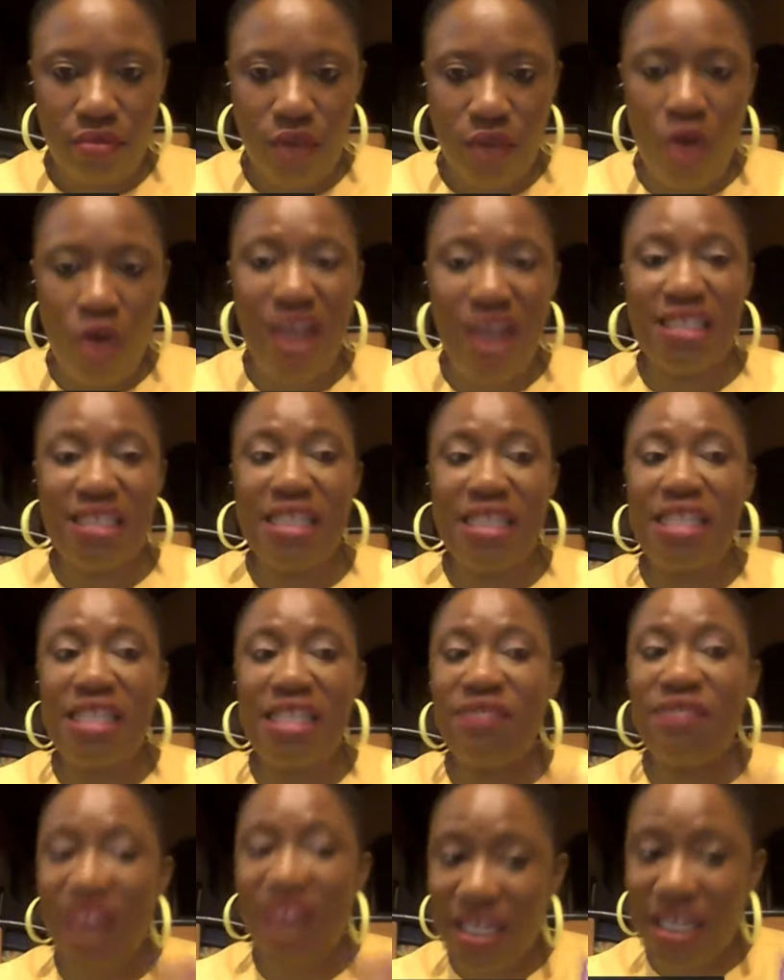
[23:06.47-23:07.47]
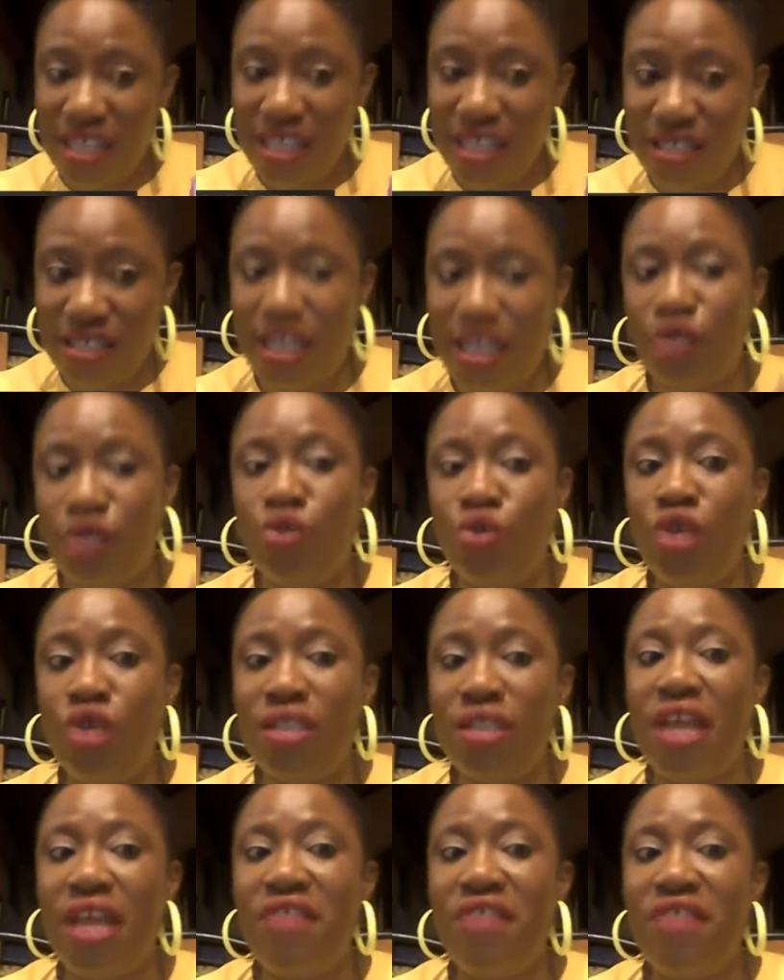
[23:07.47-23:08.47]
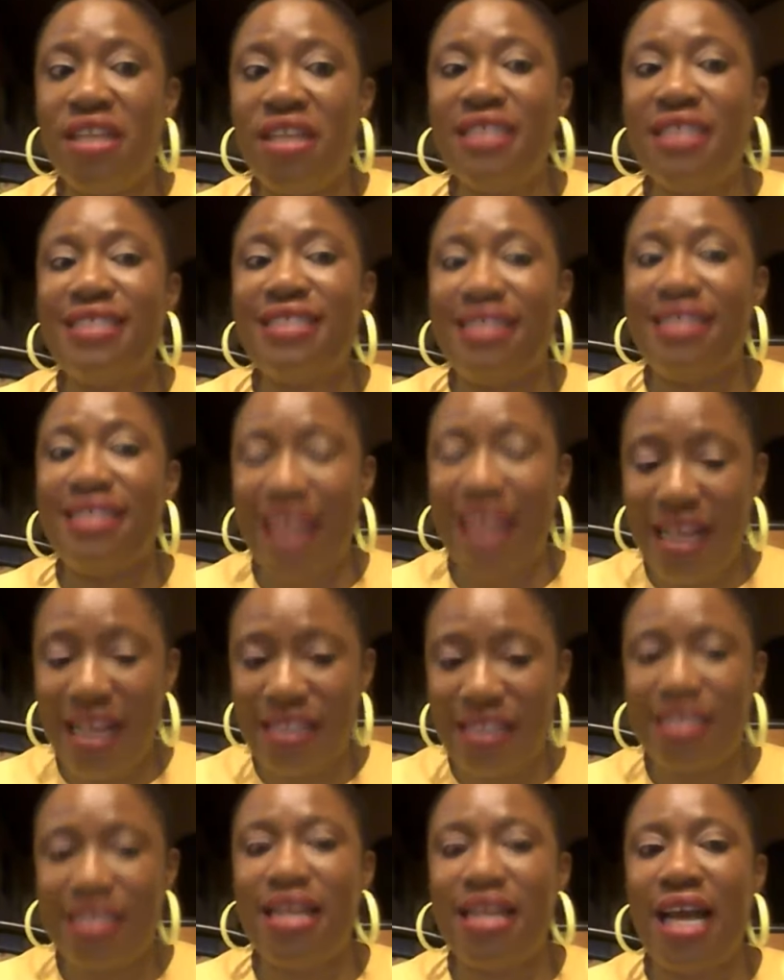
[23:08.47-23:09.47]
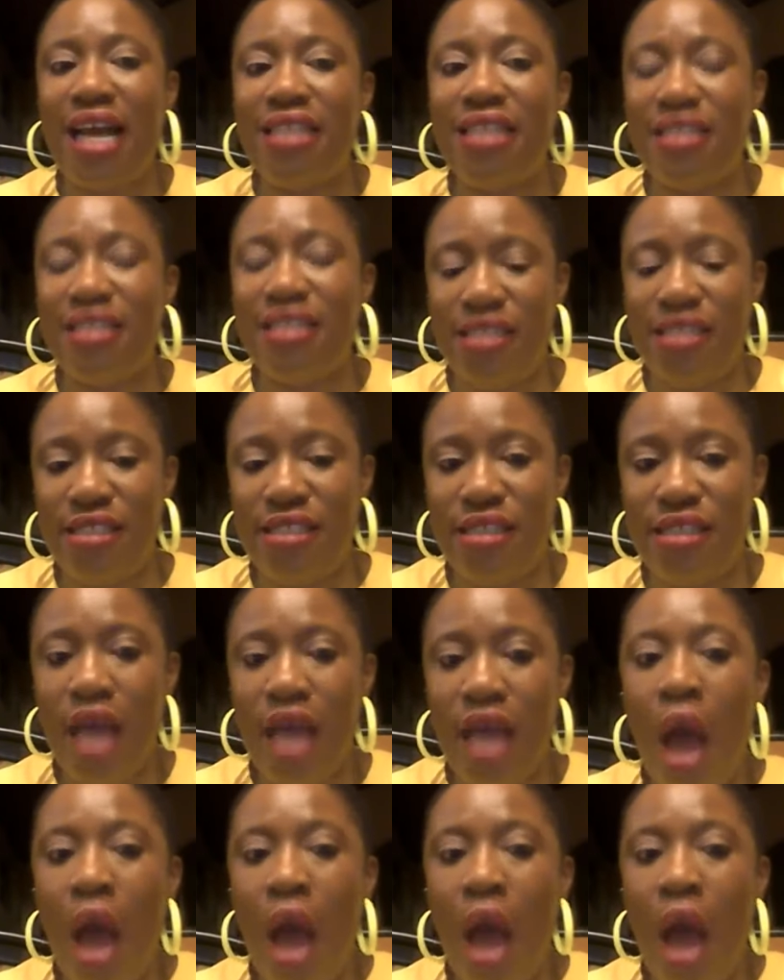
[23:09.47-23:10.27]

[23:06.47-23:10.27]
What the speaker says: Right? These factors that do not directly result in heart disease